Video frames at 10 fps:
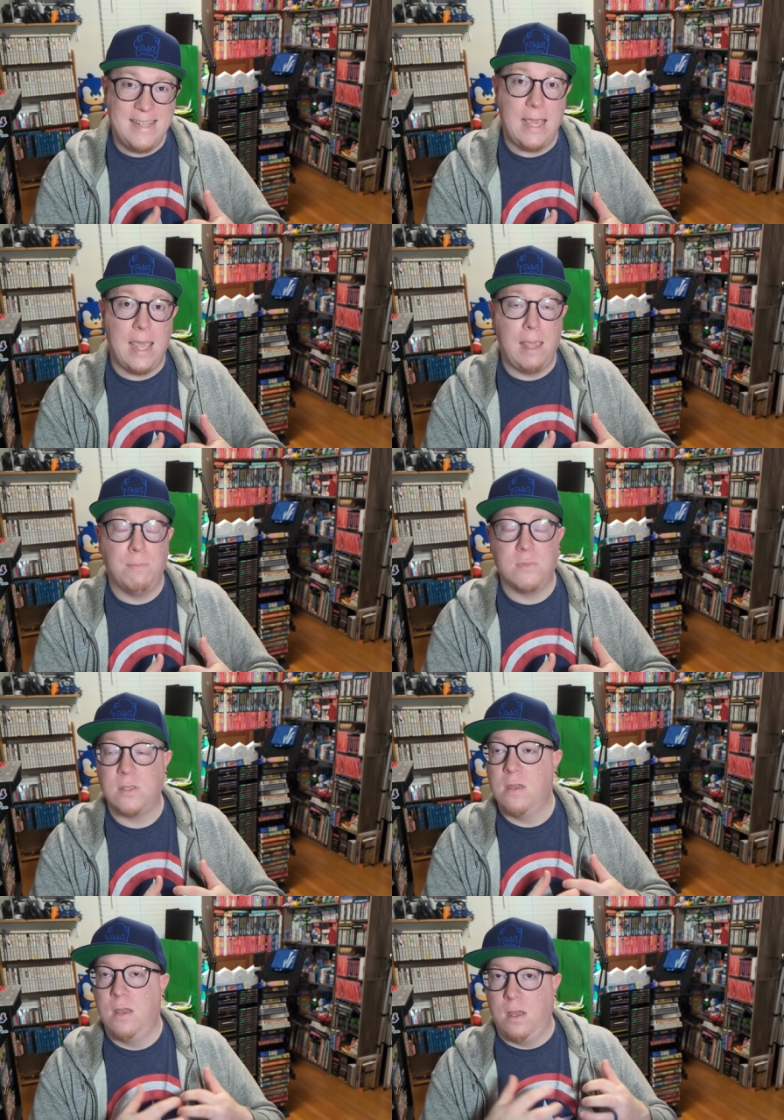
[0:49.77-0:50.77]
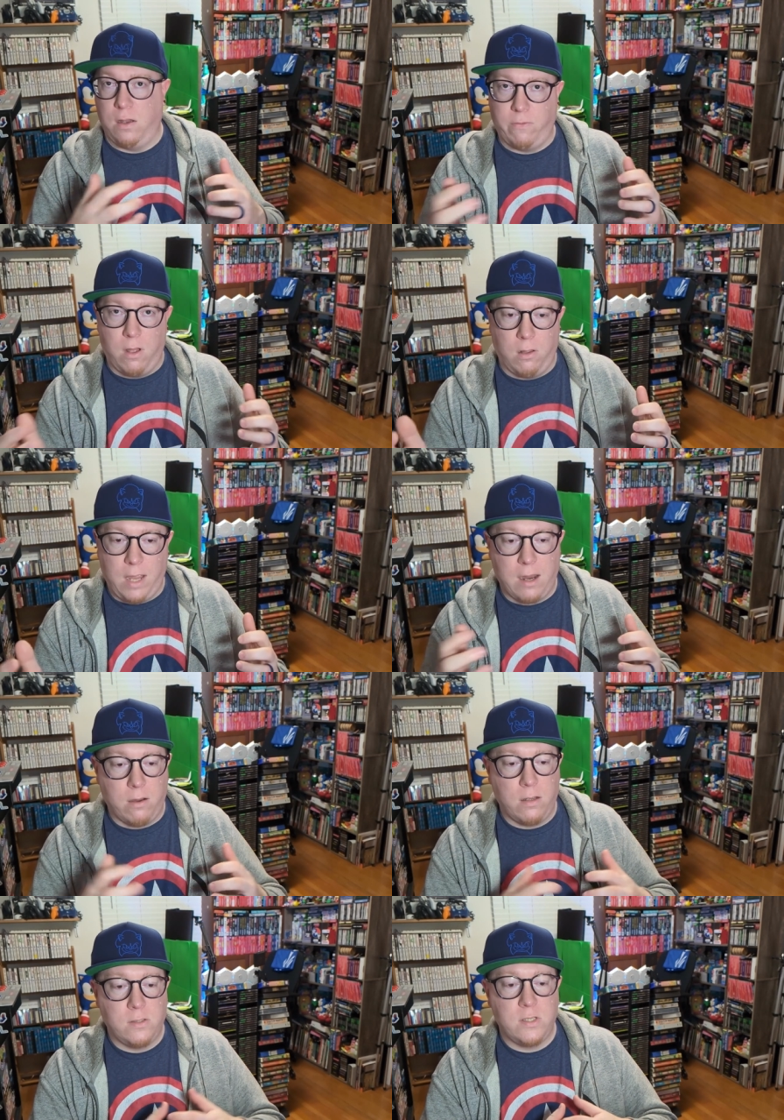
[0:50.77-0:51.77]
games of all
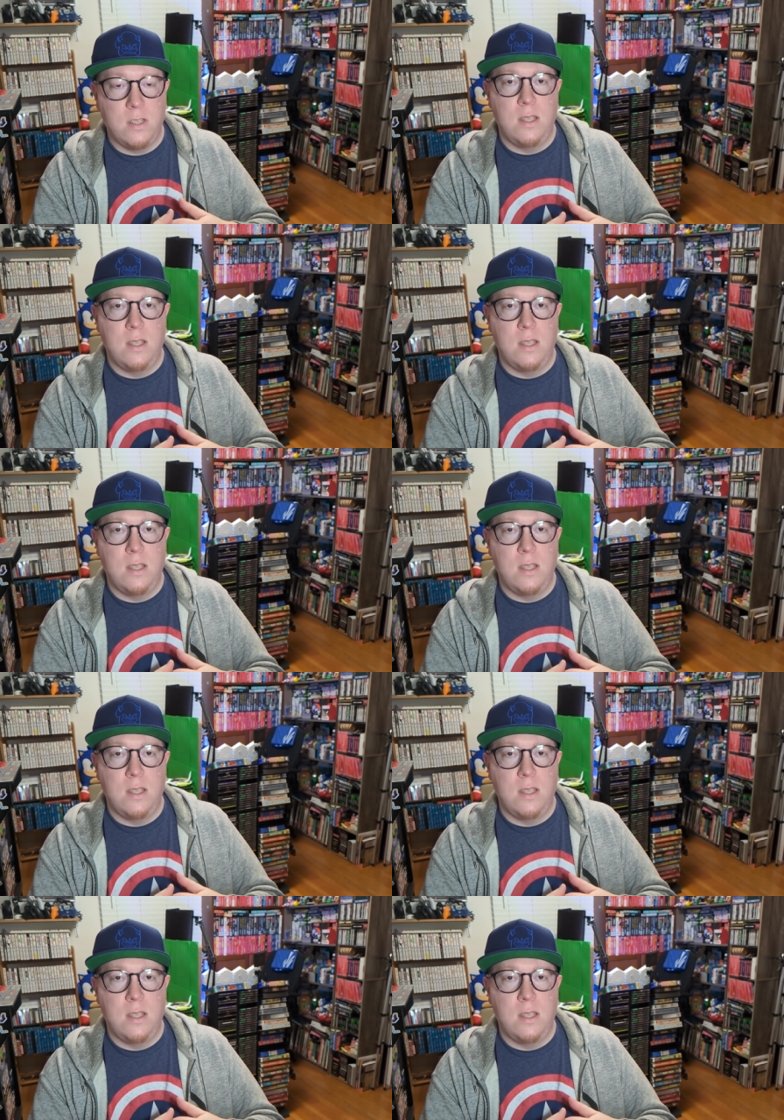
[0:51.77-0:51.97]
eras.